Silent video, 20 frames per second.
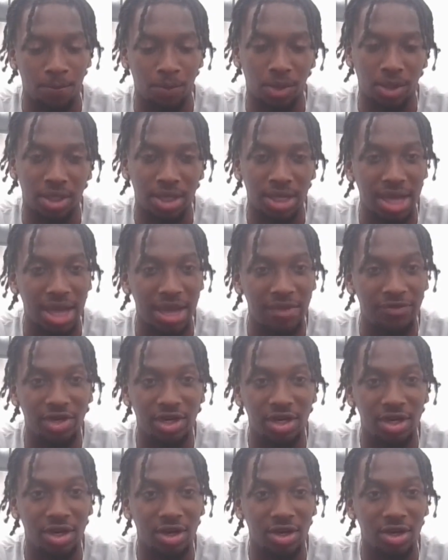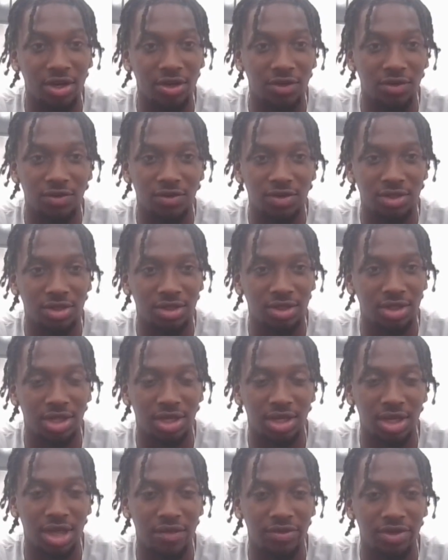didn't have any nerves,
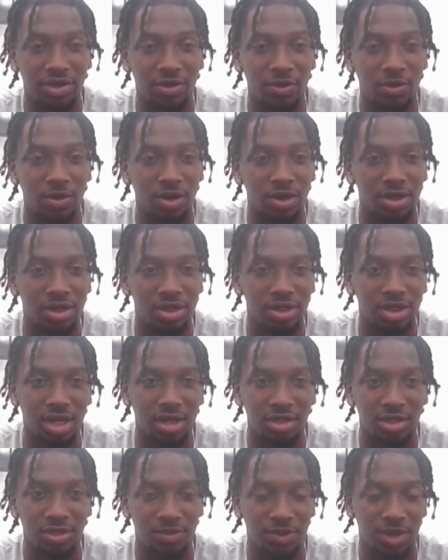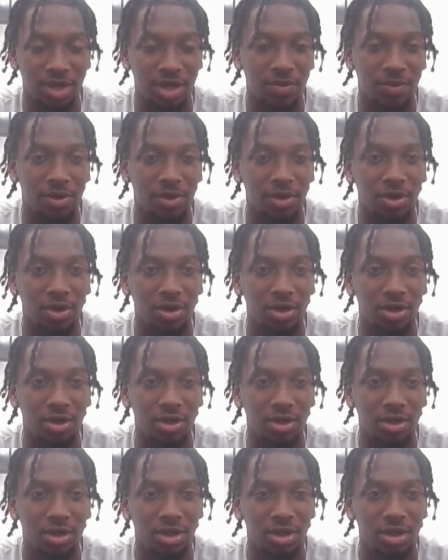didn't have any worries. I was just playing ball,
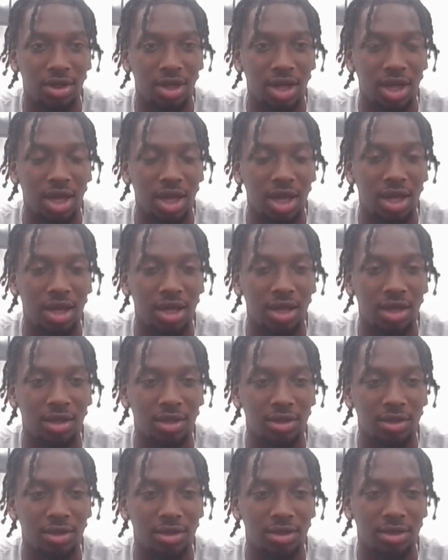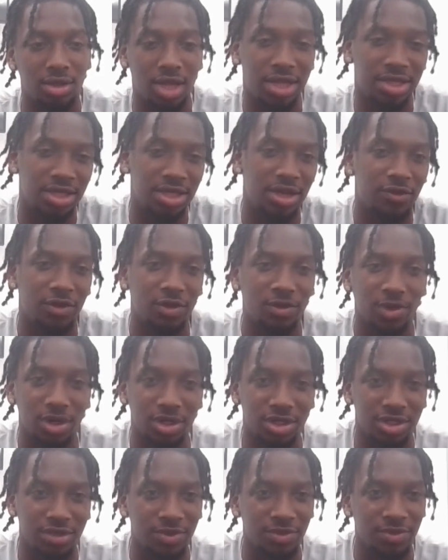and that's how football
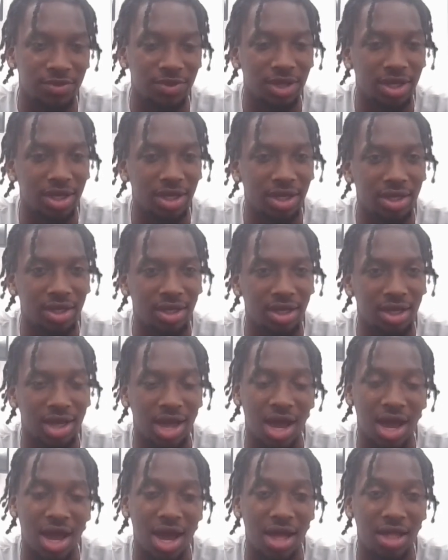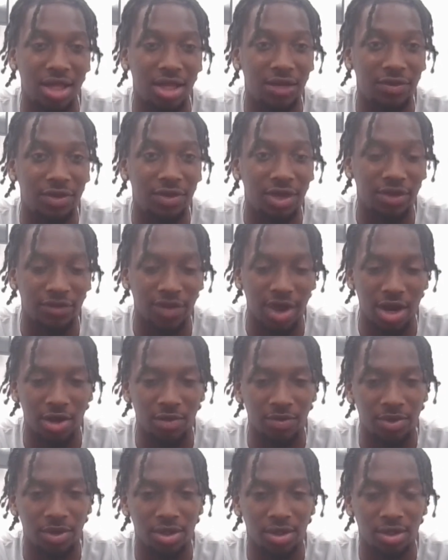should be played. And I love the
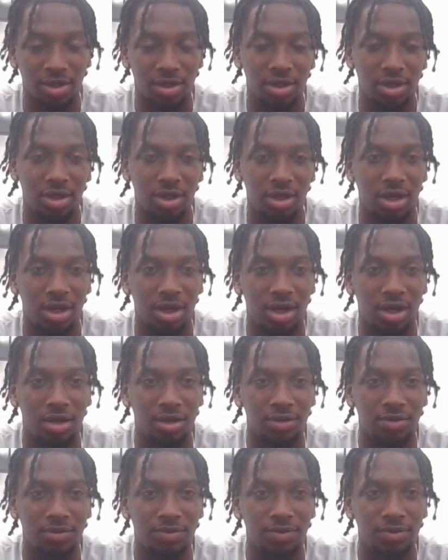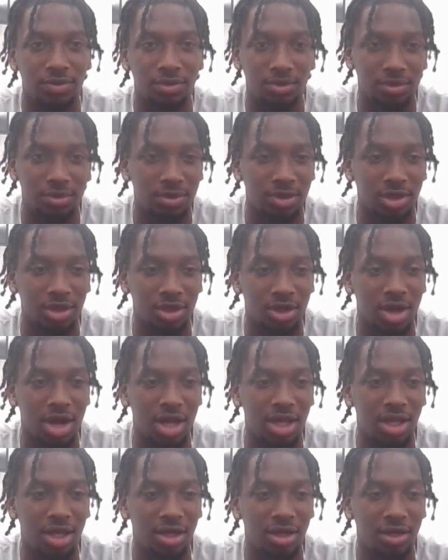environment. Um, I
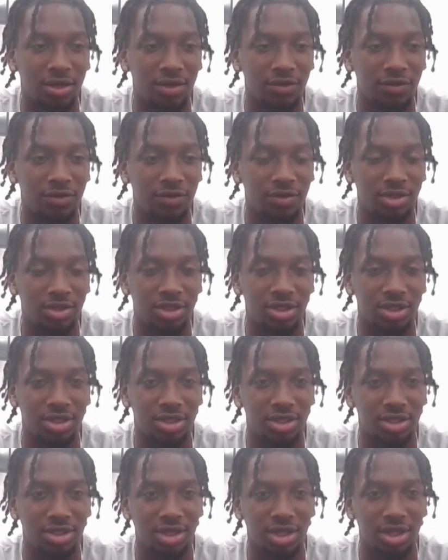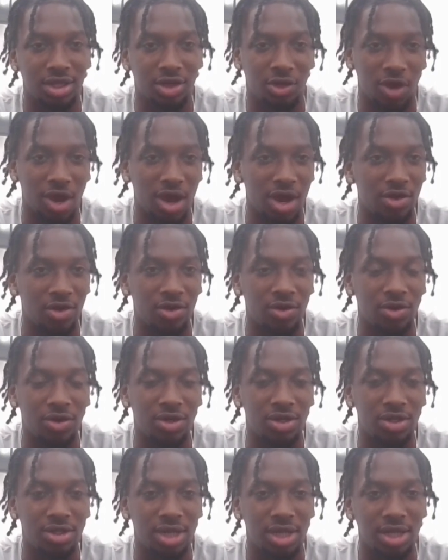love just the crowd
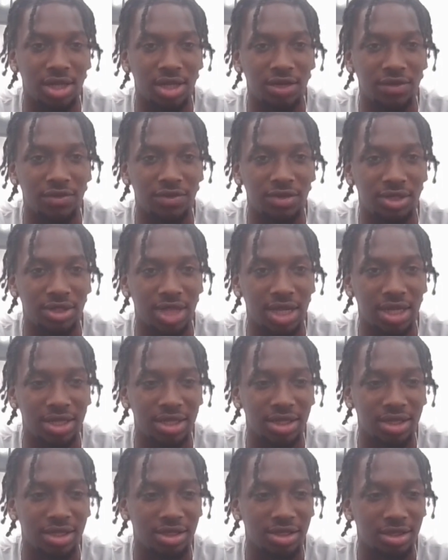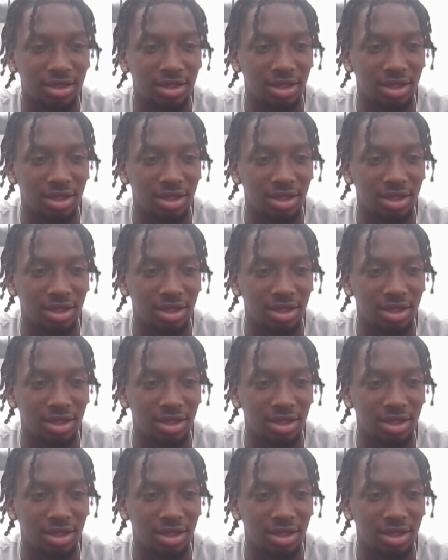noise. I love just like the